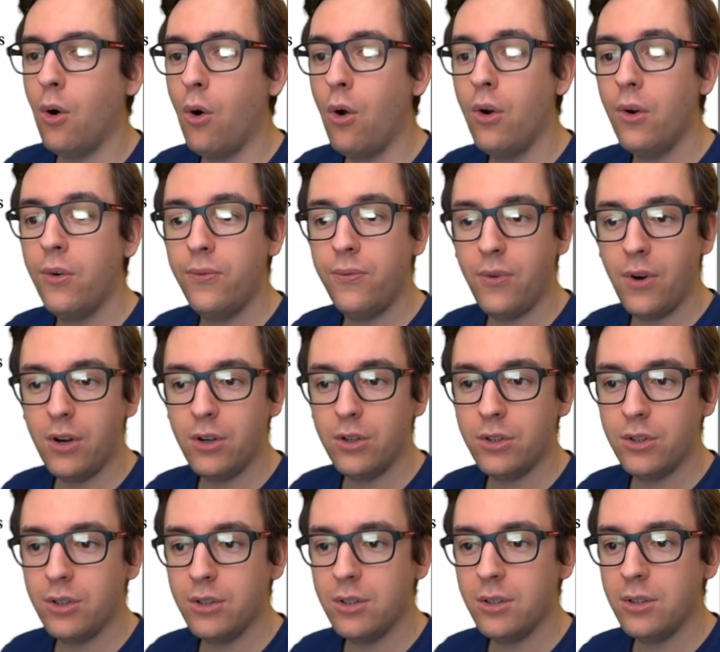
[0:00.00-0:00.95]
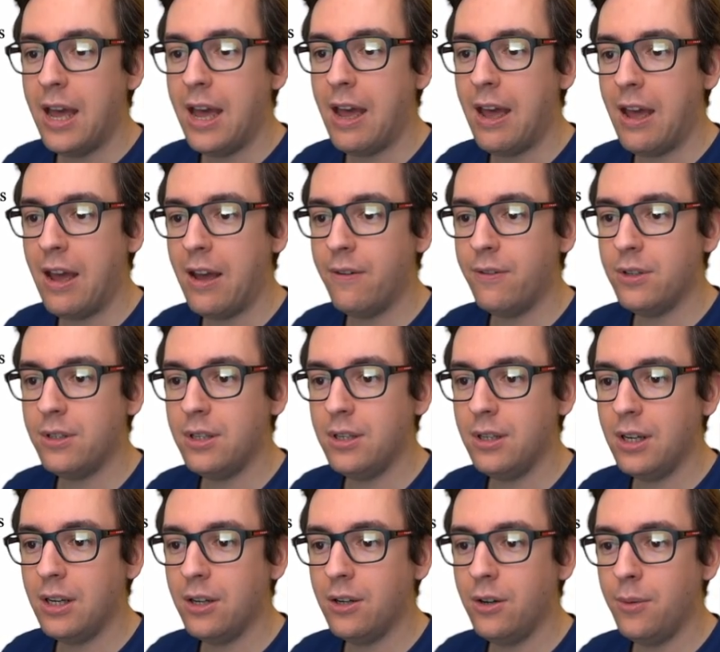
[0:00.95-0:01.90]
all functions have a
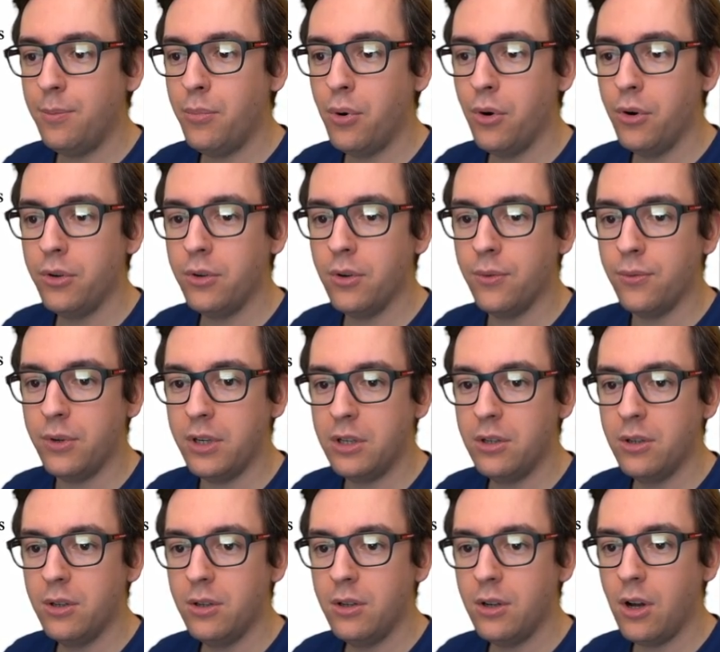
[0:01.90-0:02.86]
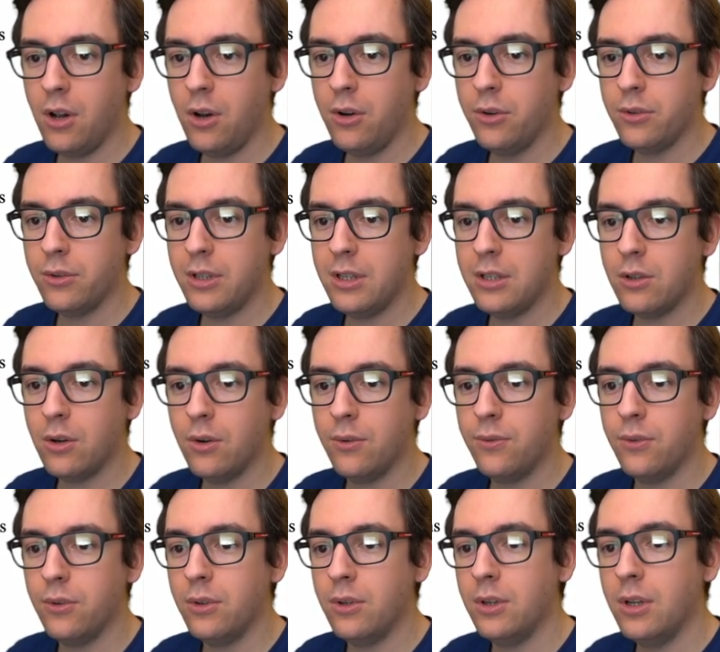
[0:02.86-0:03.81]
single point of return, although this
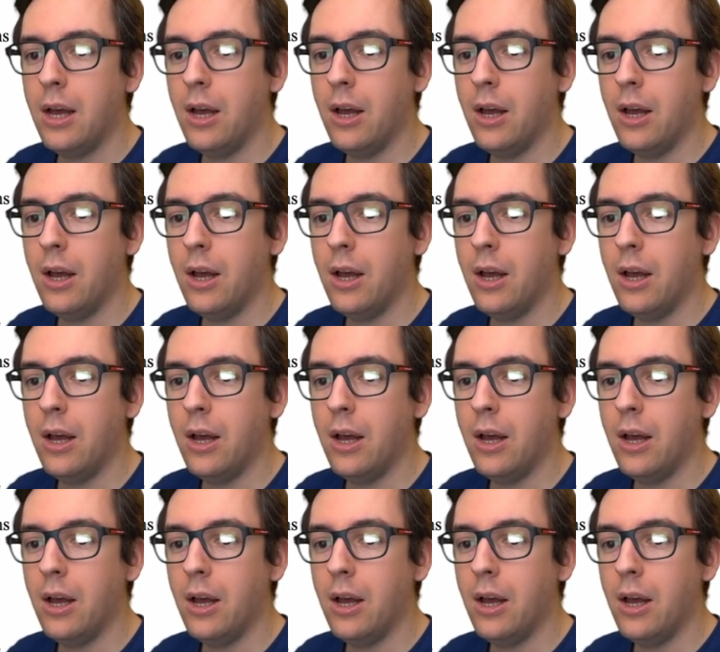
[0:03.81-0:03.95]
often